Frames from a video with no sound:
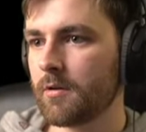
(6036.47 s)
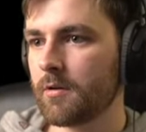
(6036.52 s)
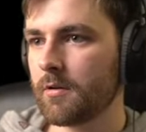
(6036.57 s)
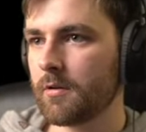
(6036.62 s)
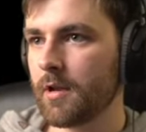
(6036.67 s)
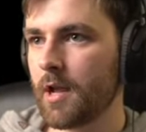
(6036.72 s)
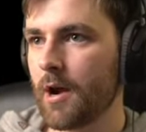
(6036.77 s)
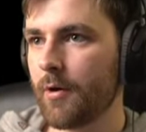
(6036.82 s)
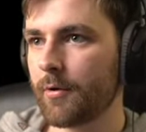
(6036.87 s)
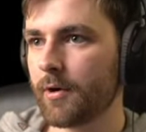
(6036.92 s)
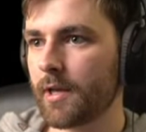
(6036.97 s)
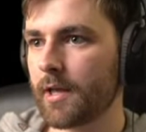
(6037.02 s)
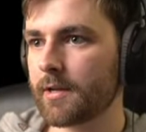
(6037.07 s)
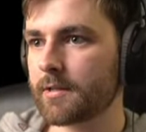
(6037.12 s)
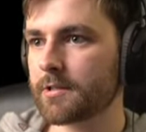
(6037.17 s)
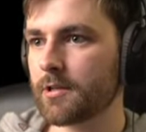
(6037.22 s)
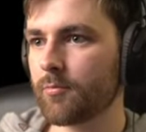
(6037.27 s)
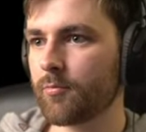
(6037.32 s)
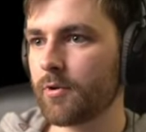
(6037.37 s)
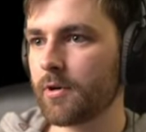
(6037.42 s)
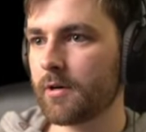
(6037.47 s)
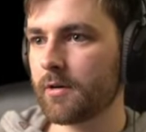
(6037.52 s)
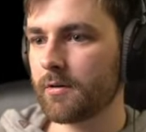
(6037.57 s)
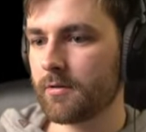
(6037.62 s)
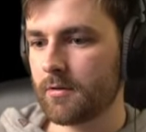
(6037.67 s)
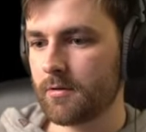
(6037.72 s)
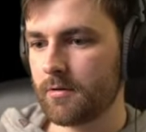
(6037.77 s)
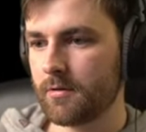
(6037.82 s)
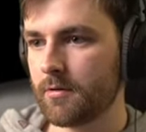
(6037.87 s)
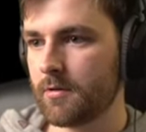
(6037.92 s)
Now we're getting somewhere.
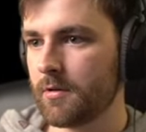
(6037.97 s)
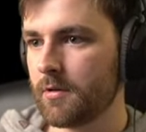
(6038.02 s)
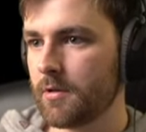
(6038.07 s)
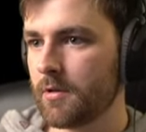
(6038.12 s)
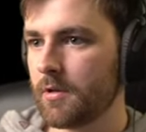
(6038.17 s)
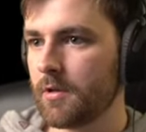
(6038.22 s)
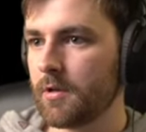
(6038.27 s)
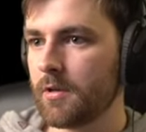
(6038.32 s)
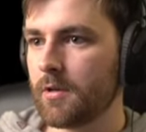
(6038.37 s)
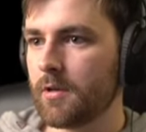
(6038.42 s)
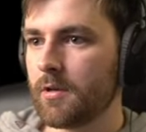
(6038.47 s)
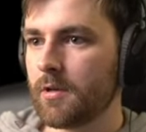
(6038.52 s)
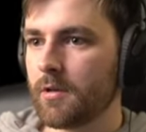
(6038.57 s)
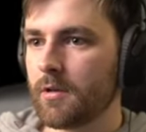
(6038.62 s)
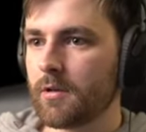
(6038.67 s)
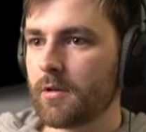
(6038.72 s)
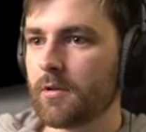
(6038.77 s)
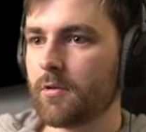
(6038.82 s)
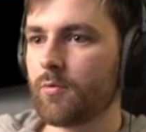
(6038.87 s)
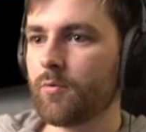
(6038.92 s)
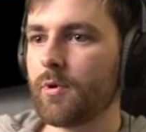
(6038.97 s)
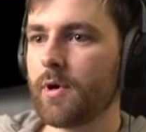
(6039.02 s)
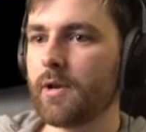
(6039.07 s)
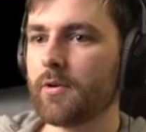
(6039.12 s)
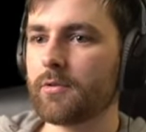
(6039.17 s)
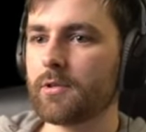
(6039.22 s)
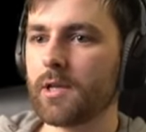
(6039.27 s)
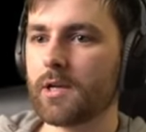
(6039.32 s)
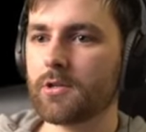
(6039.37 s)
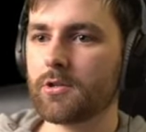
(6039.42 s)
Why
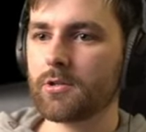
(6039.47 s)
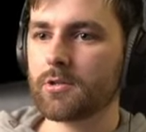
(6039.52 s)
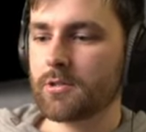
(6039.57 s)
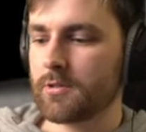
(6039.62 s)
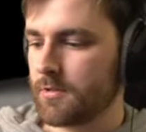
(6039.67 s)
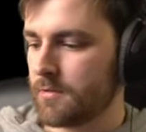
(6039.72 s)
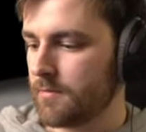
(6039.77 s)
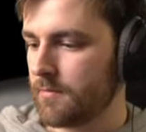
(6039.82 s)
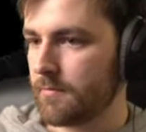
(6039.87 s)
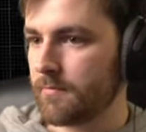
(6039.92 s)
don't I just...